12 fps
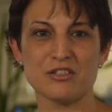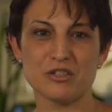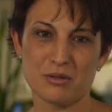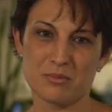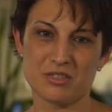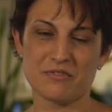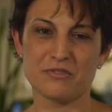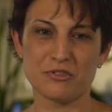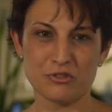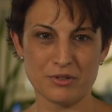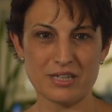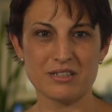terms of
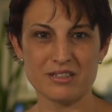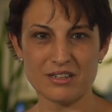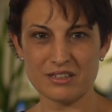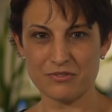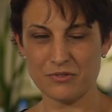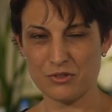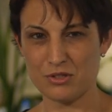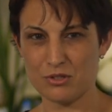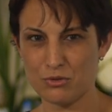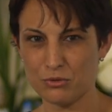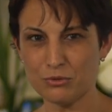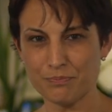trend data for the
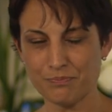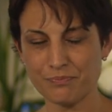school,